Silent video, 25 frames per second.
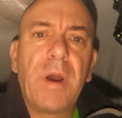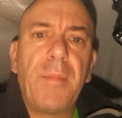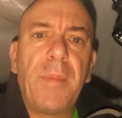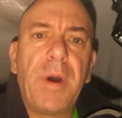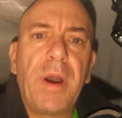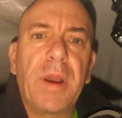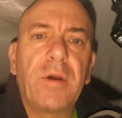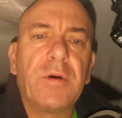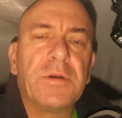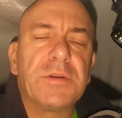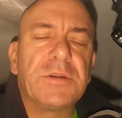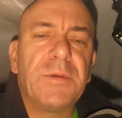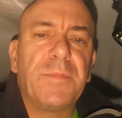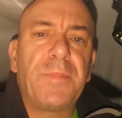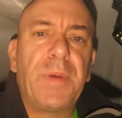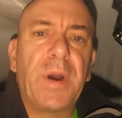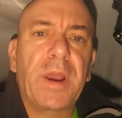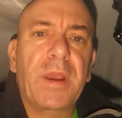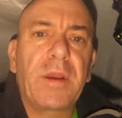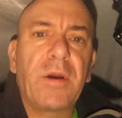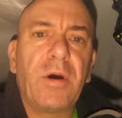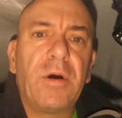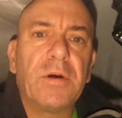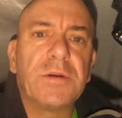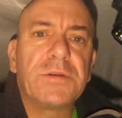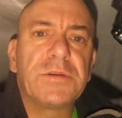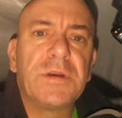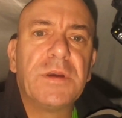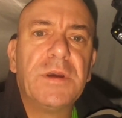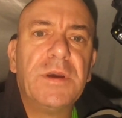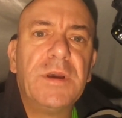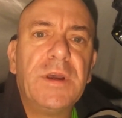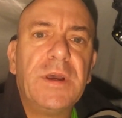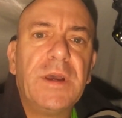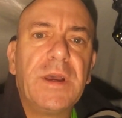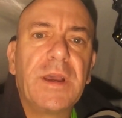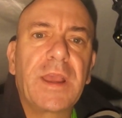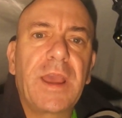might go to Packhorse.
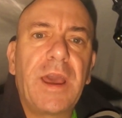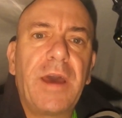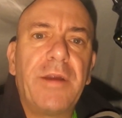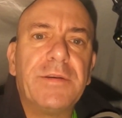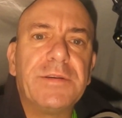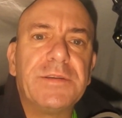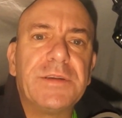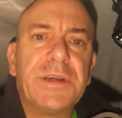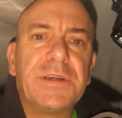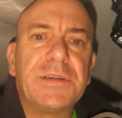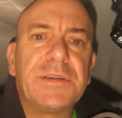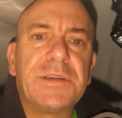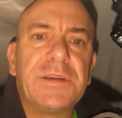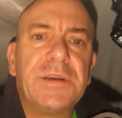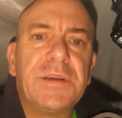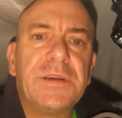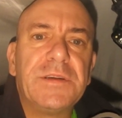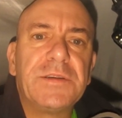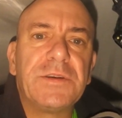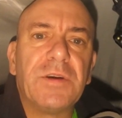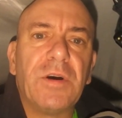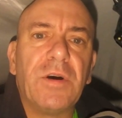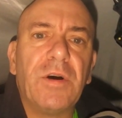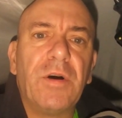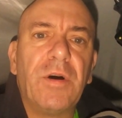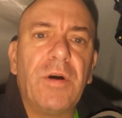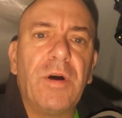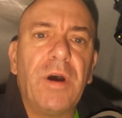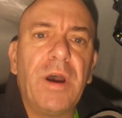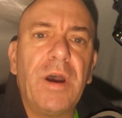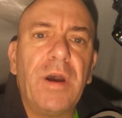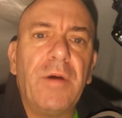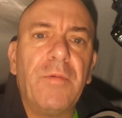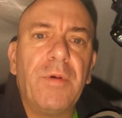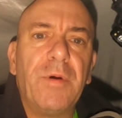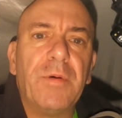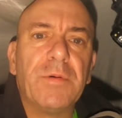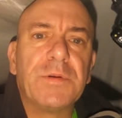Can't resist.
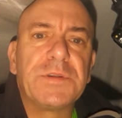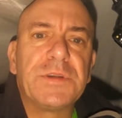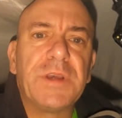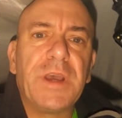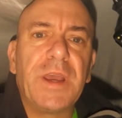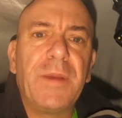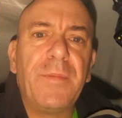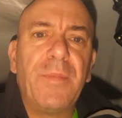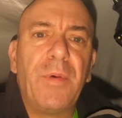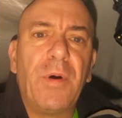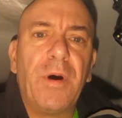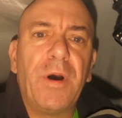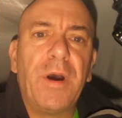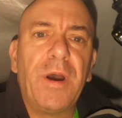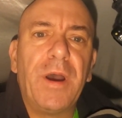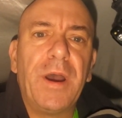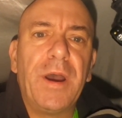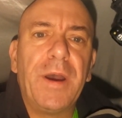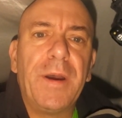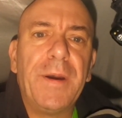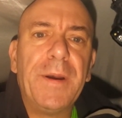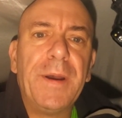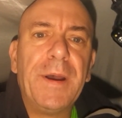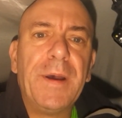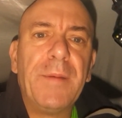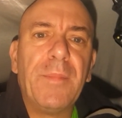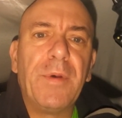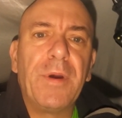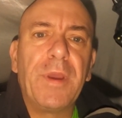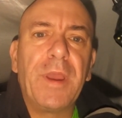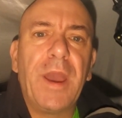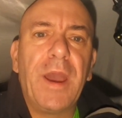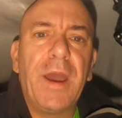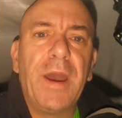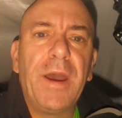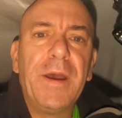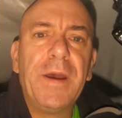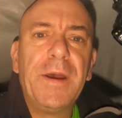So we'll see. But
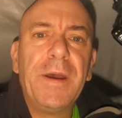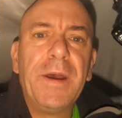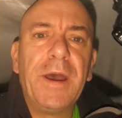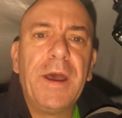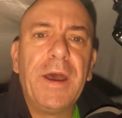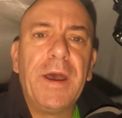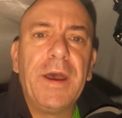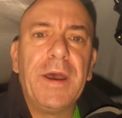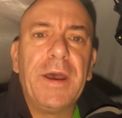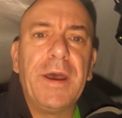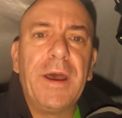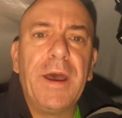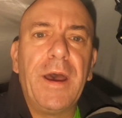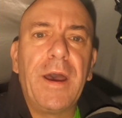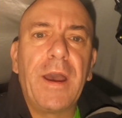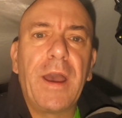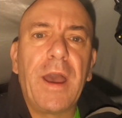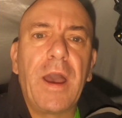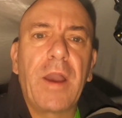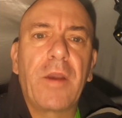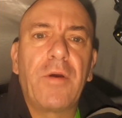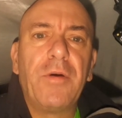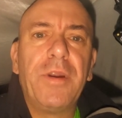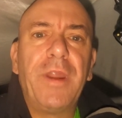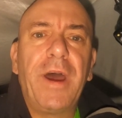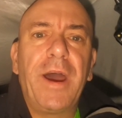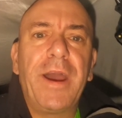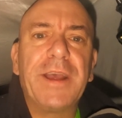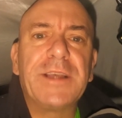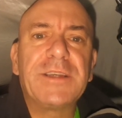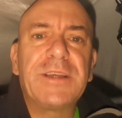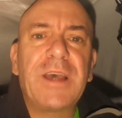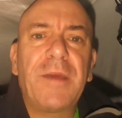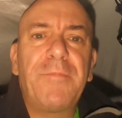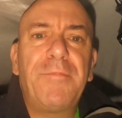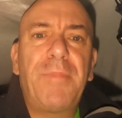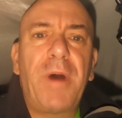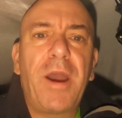yeah, a good night
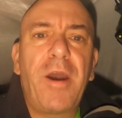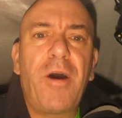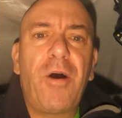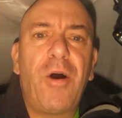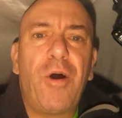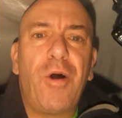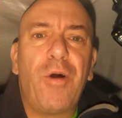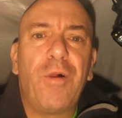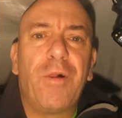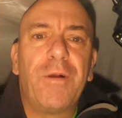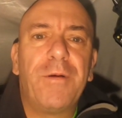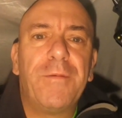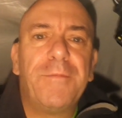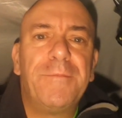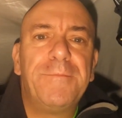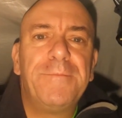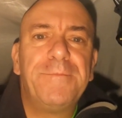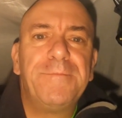is had by all.